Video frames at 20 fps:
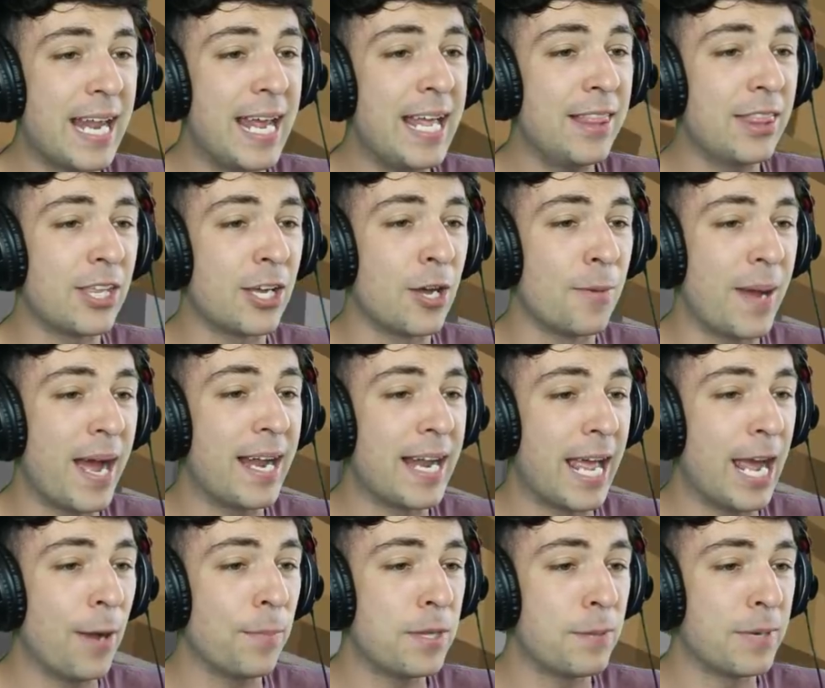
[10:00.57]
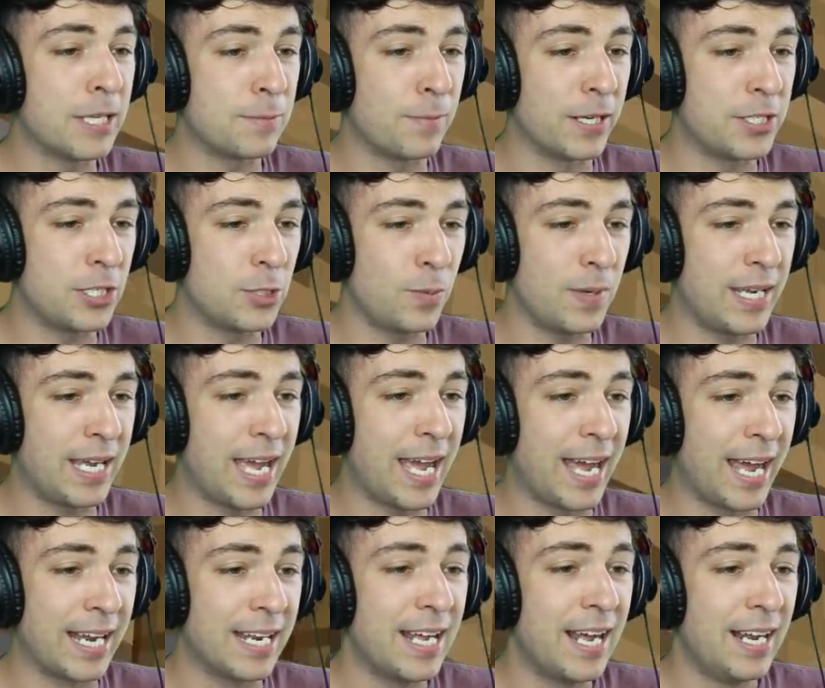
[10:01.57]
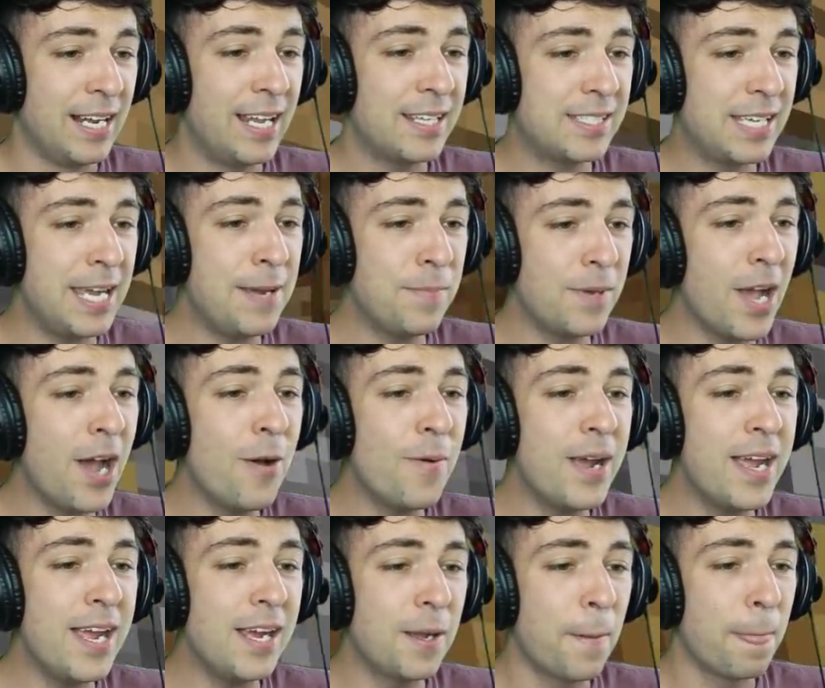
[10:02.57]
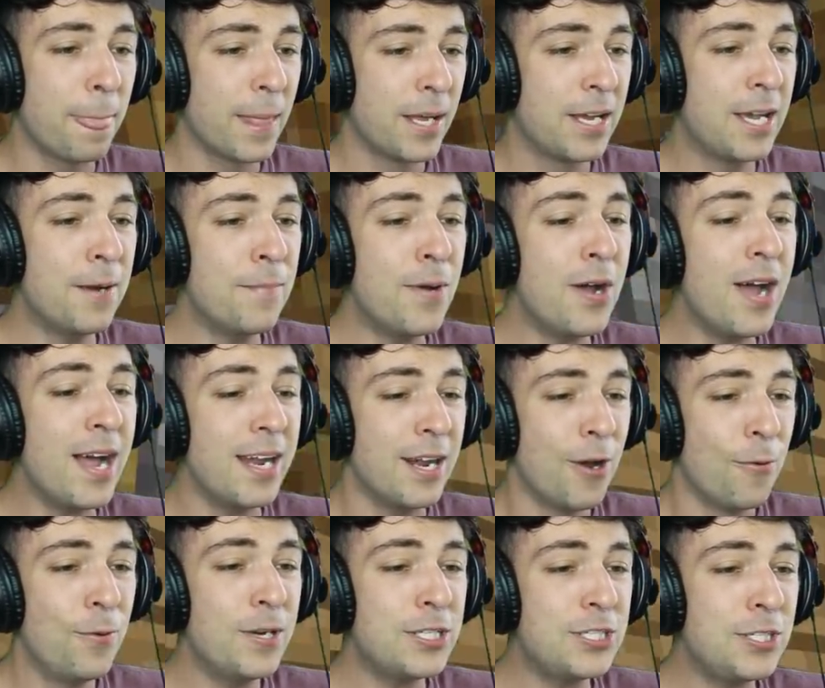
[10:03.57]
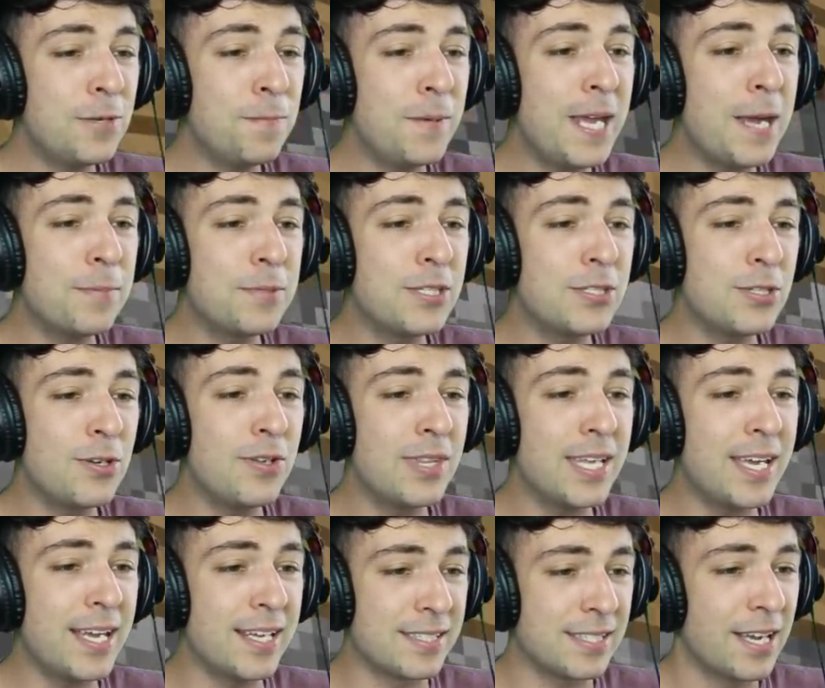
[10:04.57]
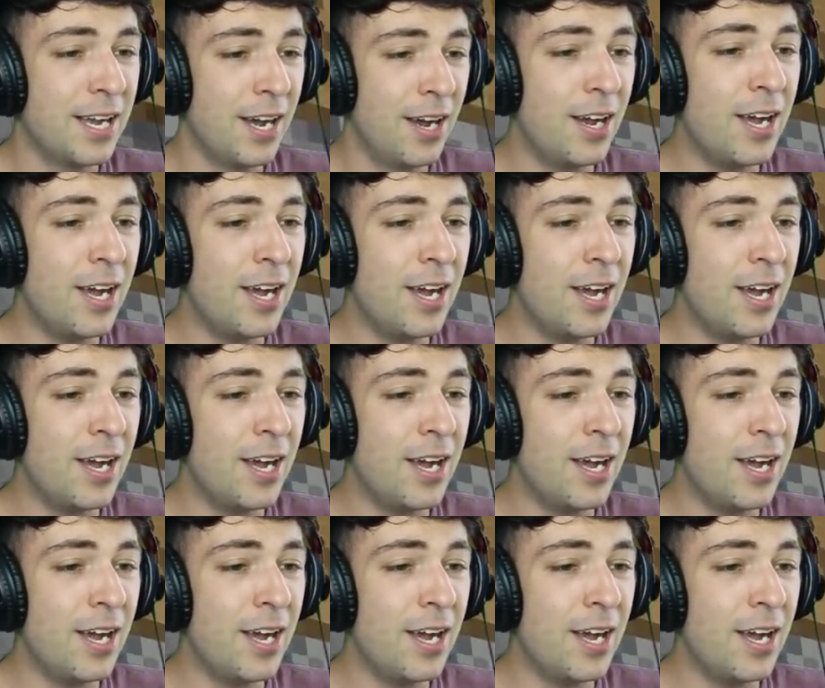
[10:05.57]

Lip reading: hit them and help them as much as we can. Let's keep going. Come on, we should be able to do this.